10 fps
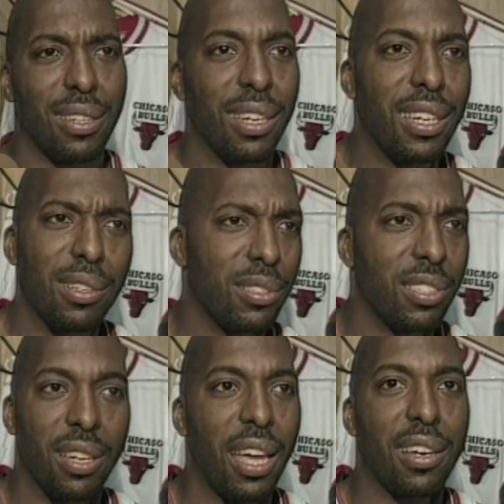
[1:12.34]
The lead
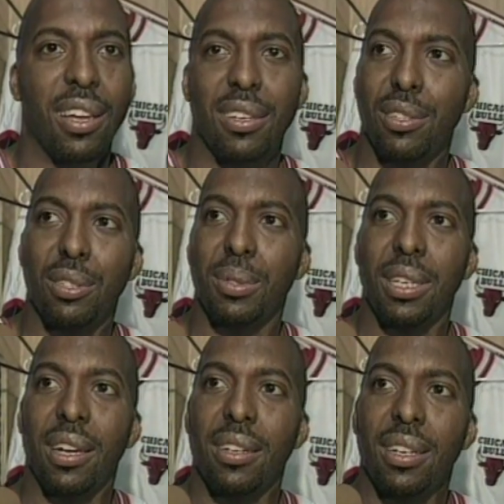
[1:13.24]
should had nothing to do
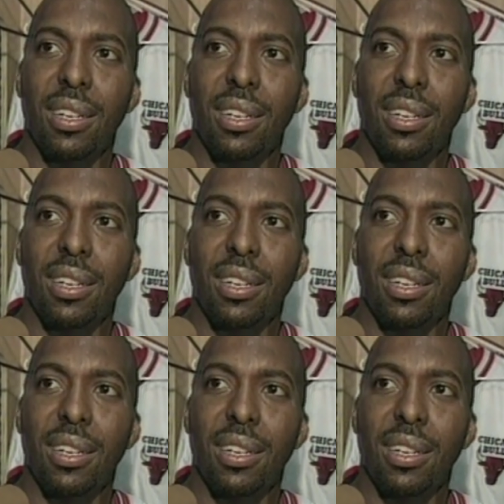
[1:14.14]
with that.